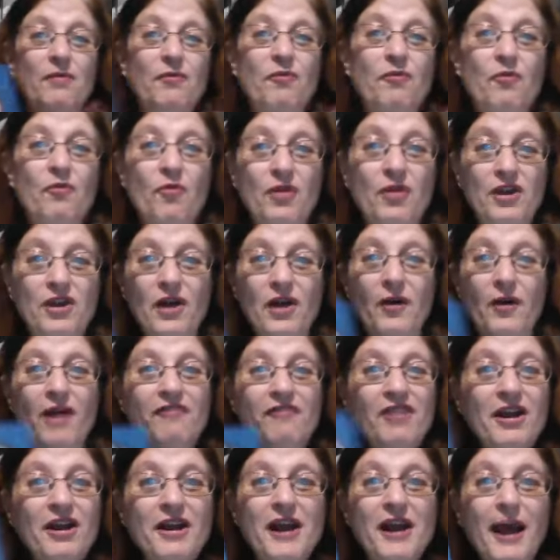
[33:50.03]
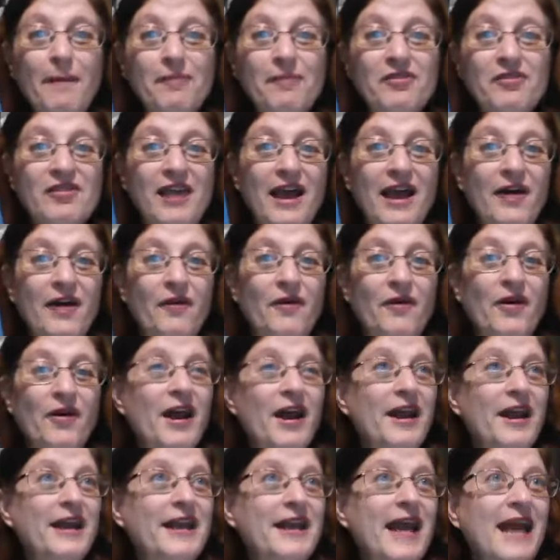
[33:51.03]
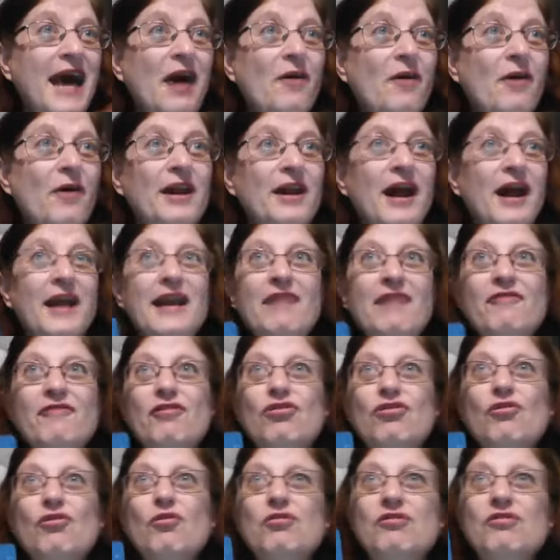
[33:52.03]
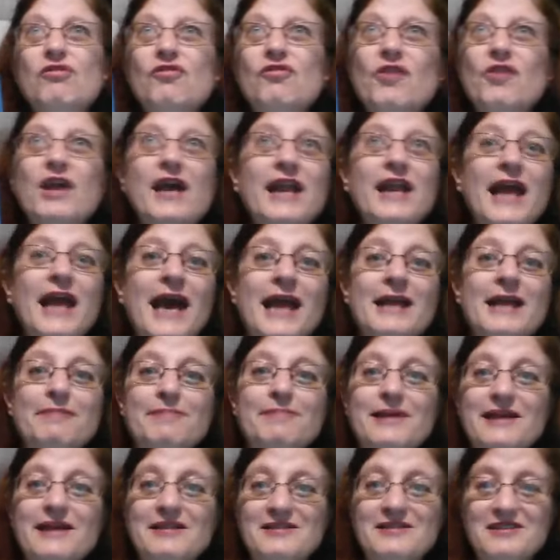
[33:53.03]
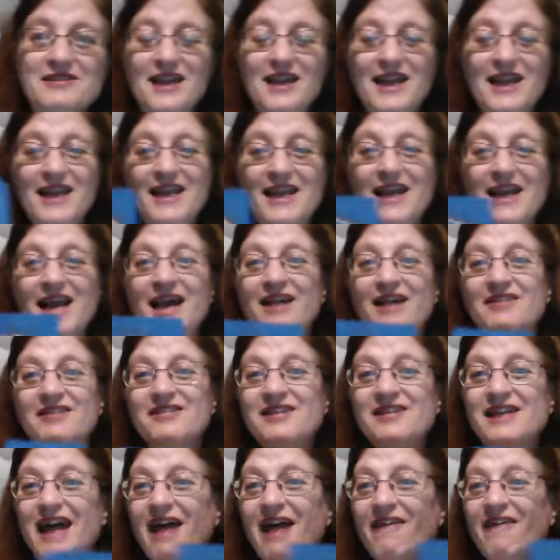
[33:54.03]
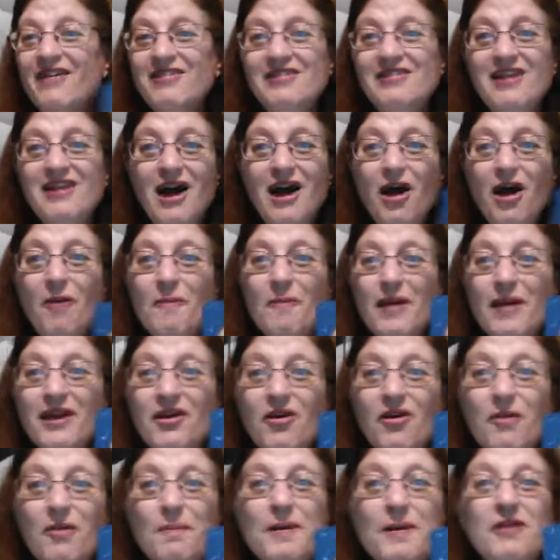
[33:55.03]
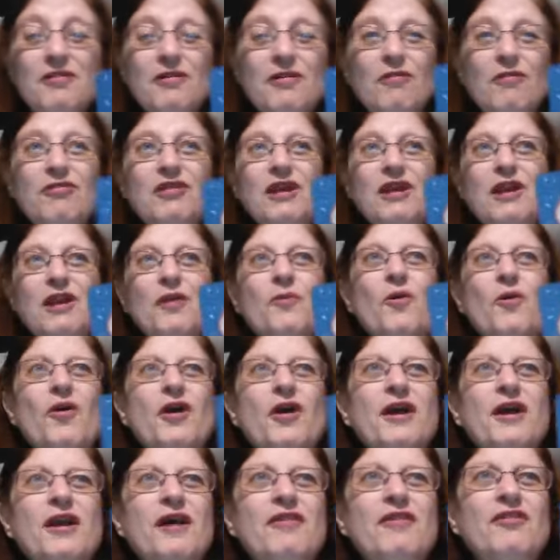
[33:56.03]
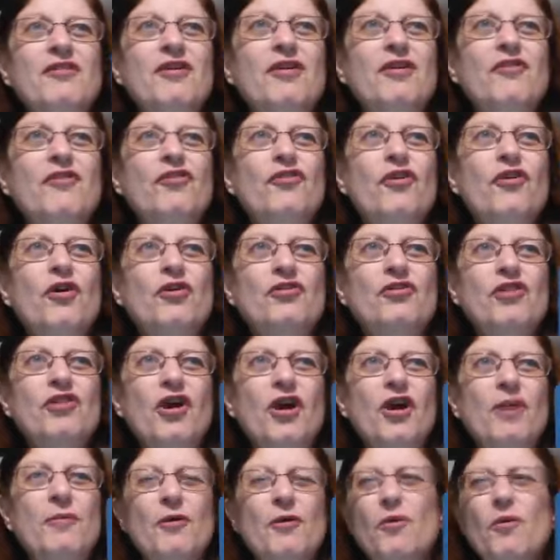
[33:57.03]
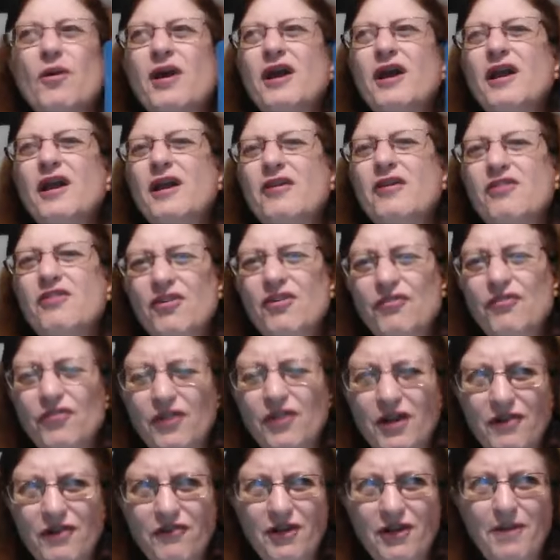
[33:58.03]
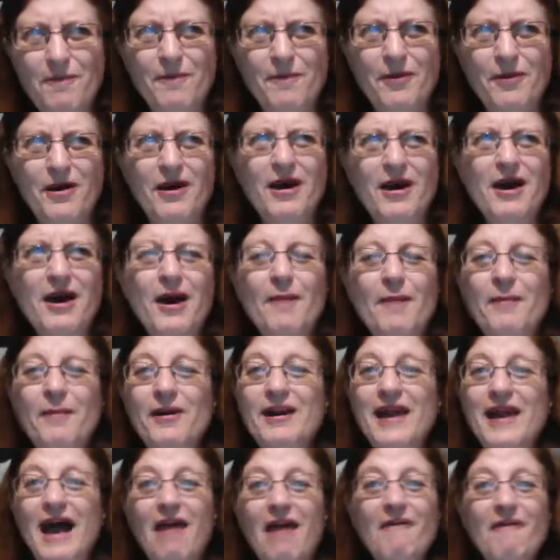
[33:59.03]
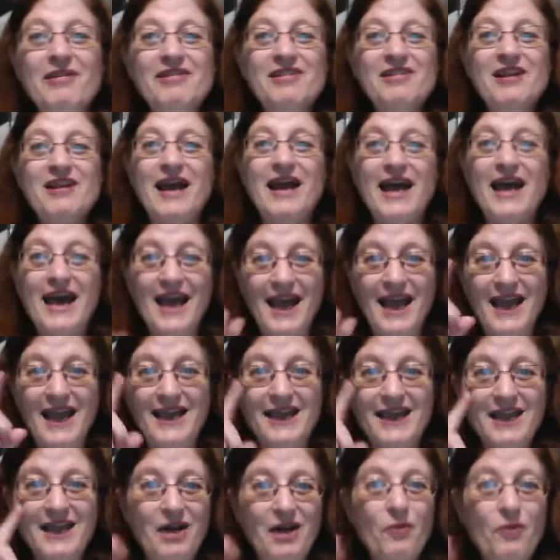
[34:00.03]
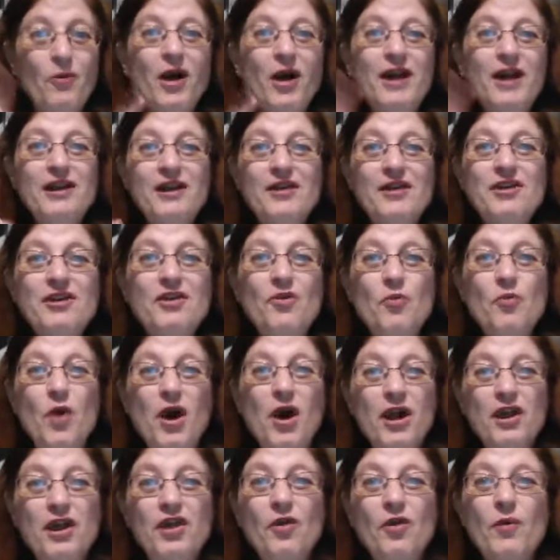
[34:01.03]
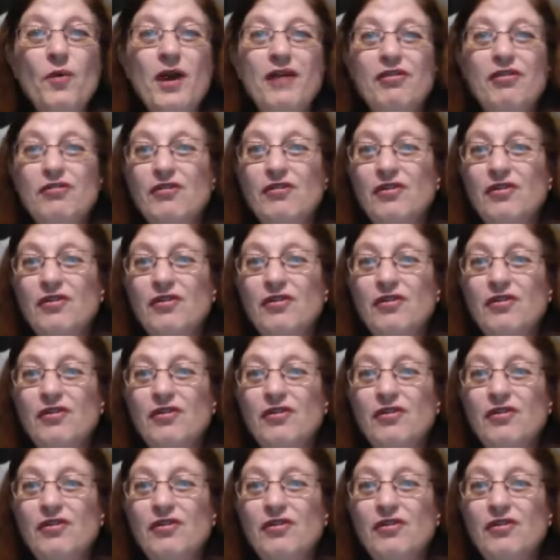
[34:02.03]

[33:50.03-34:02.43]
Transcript: you know, I've done an Abseil now, and I never thought of doing an ABC. So now it's like, oh my God, because I was thinking, what can I do for October? What can I do for November? But now it's like, hey, why don't you work your way through the